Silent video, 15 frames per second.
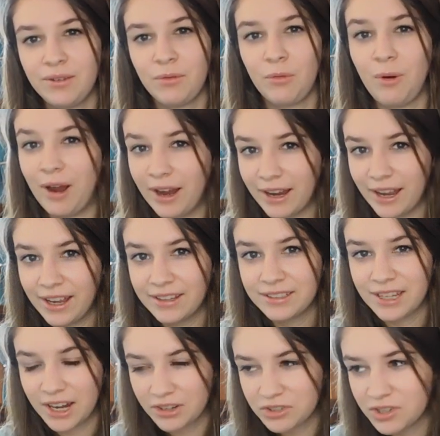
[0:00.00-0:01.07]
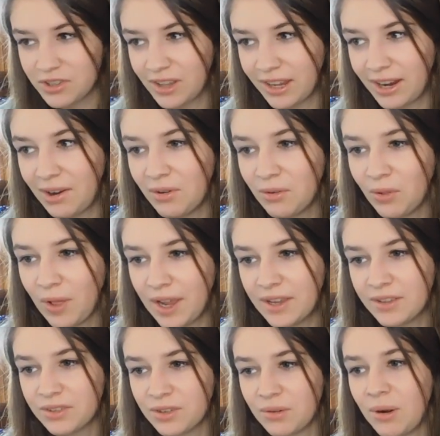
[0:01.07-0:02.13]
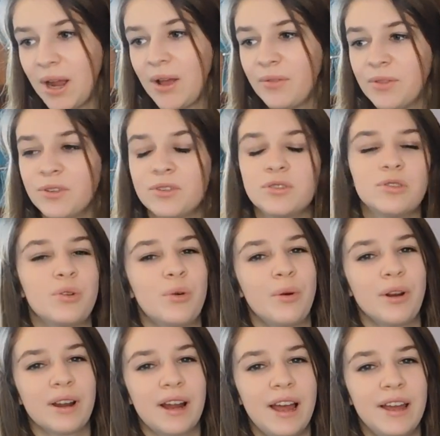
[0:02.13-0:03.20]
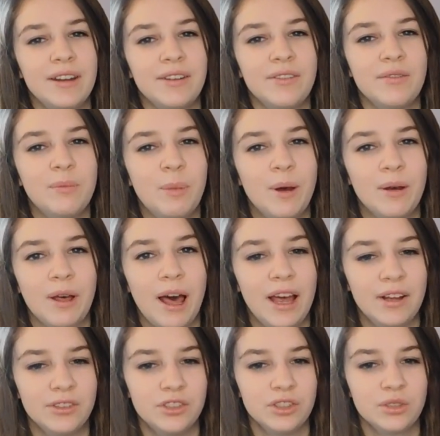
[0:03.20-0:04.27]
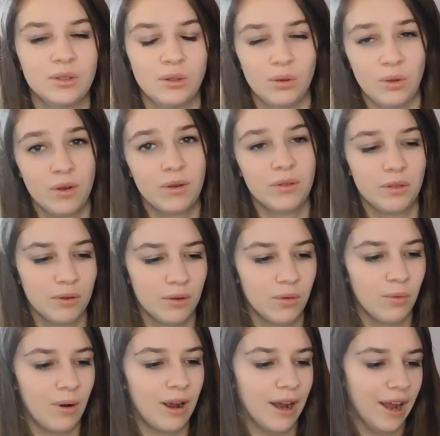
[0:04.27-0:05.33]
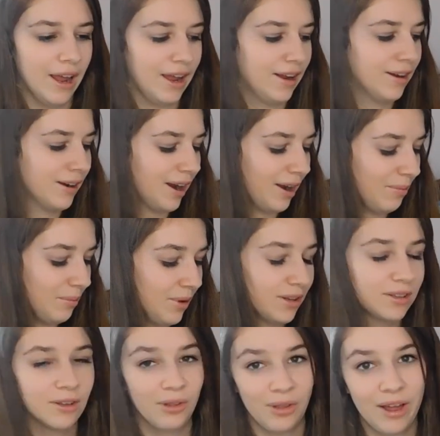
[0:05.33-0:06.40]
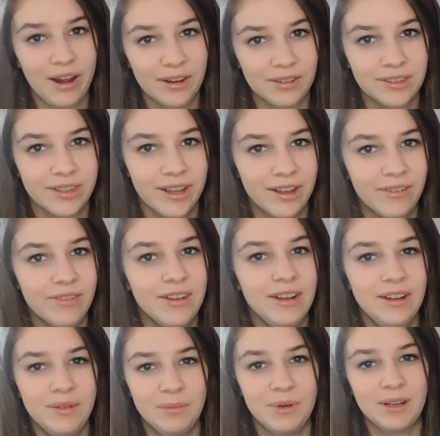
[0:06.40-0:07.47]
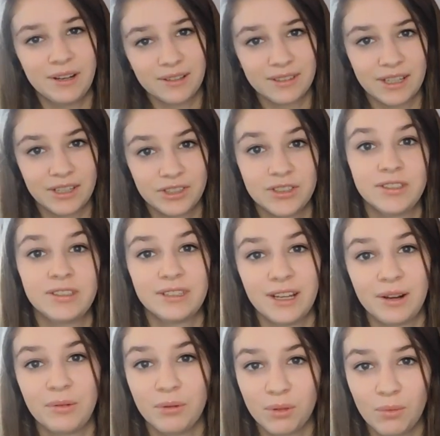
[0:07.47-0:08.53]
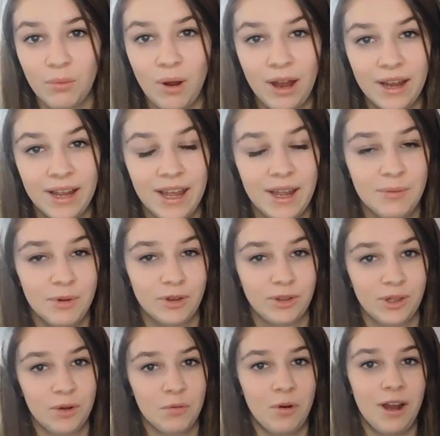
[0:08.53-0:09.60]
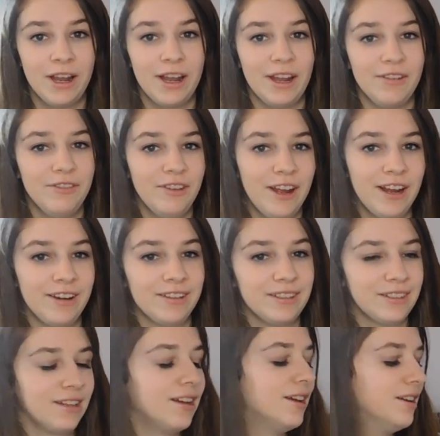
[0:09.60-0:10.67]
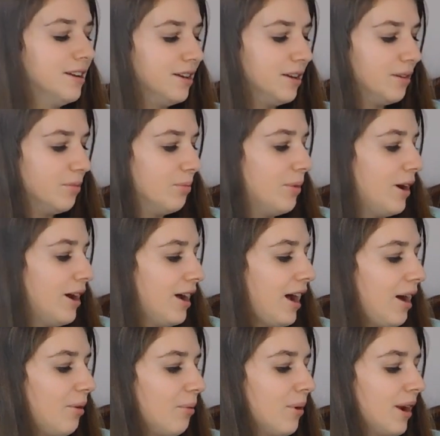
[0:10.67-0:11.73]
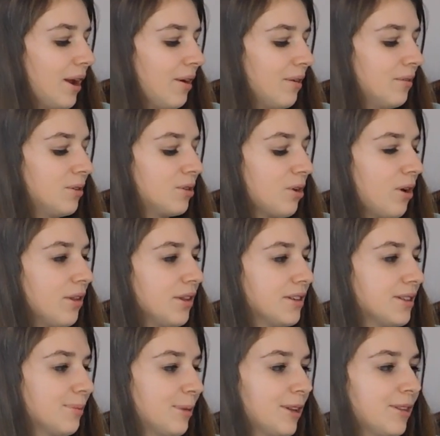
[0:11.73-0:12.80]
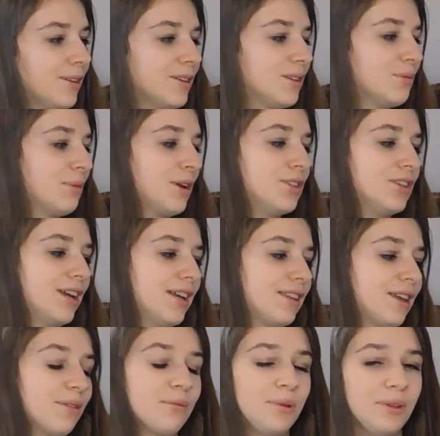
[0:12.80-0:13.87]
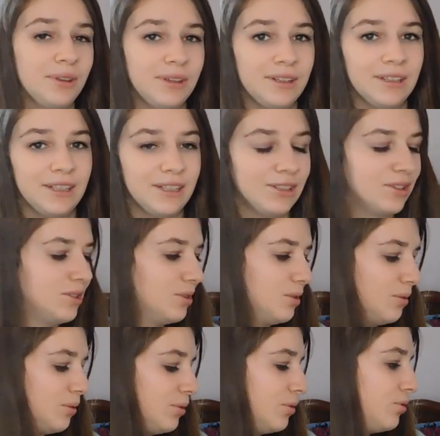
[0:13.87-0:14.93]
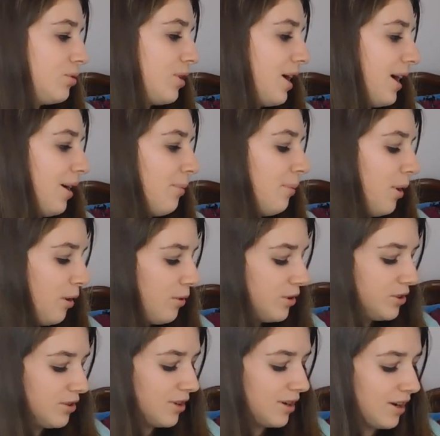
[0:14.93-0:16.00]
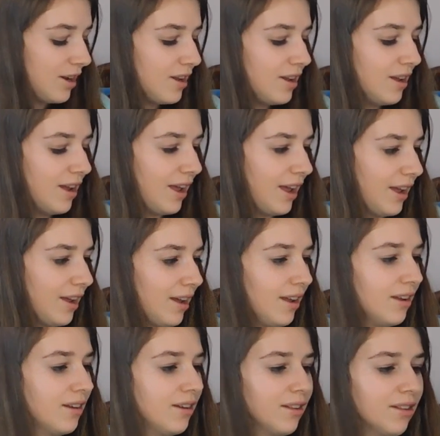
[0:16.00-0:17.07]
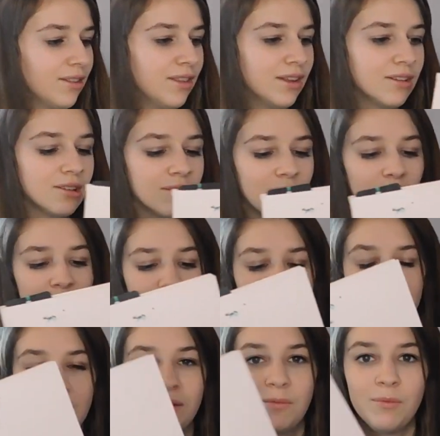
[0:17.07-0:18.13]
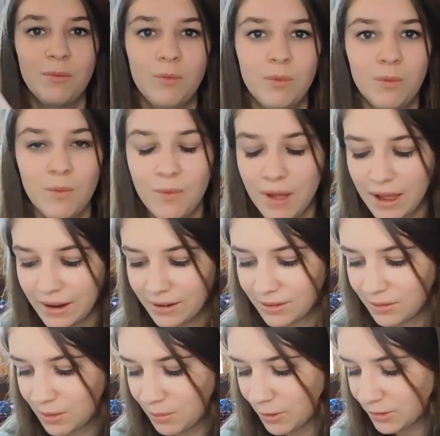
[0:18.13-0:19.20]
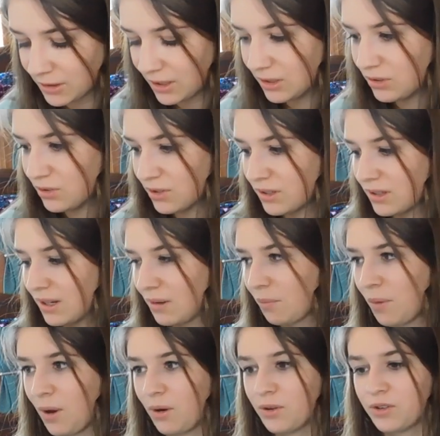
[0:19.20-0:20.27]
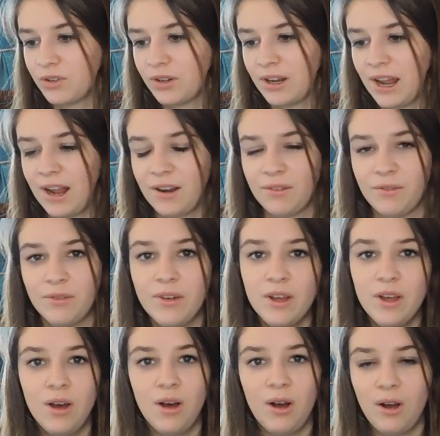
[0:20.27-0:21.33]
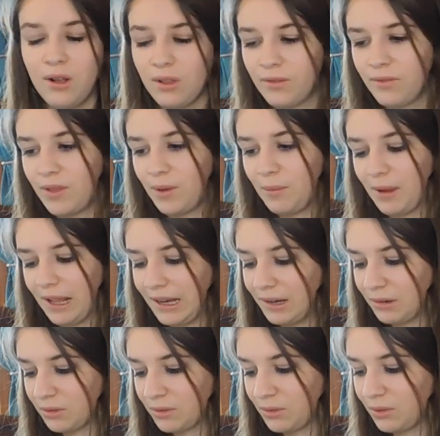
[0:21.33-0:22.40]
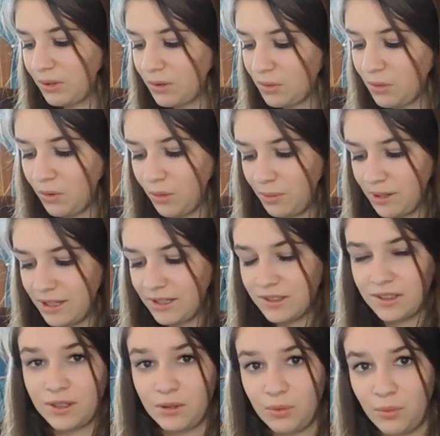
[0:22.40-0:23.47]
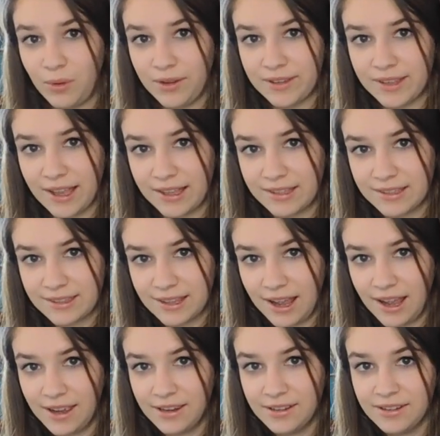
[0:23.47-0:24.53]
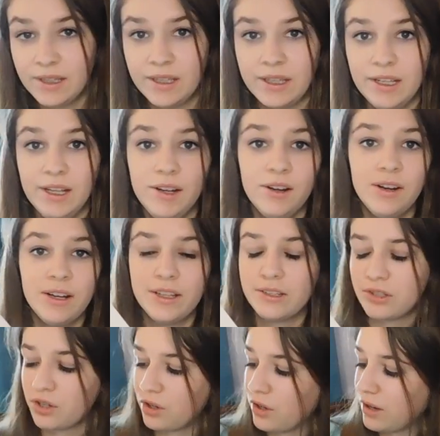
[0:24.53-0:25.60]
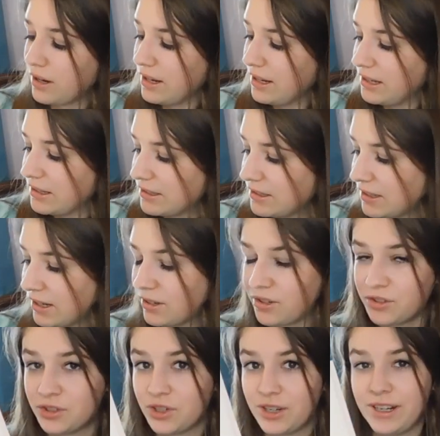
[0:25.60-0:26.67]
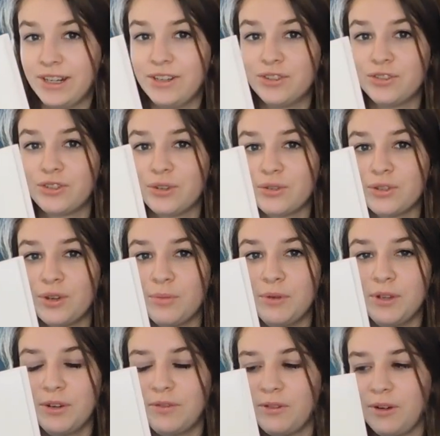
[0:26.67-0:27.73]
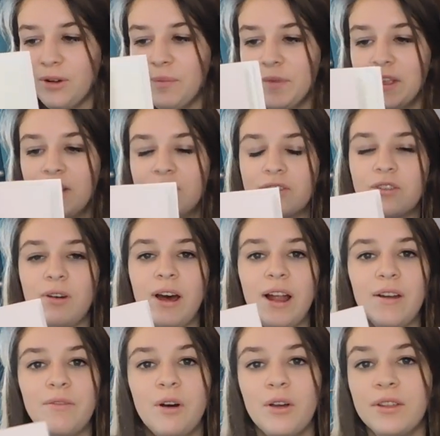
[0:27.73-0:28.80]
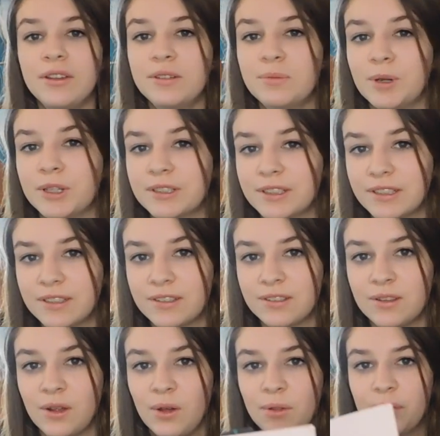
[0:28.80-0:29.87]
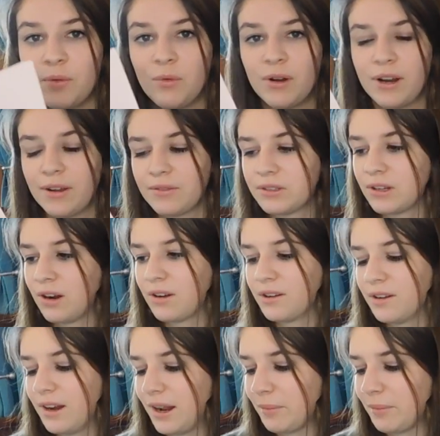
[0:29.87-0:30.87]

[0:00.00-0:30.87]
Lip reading: YA section. I'll glance around the store kind of, but I just look through YA and I miss a lot of stuff because I just stick with YA, mostly YA fantasy. But when I saw this, I'm like, this is my chance. I really need to try out poetry, and this looked like the most interesting poetry out of all of them, and it was really cool because it was a sign. Here is her signature. It is so beautiful. So out of all these books, this is the only one I've started.